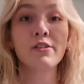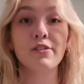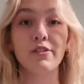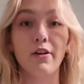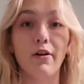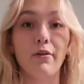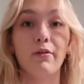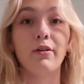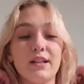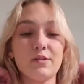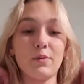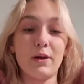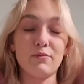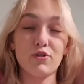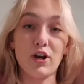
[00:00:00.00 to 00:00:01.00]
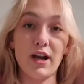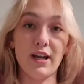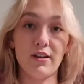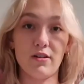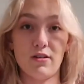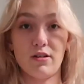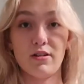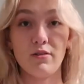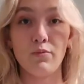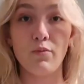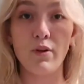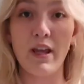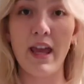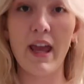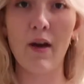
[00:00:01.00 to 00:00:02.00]
So that's why I'm trying it on.
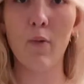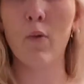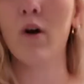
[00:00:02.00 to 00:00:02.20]
We can't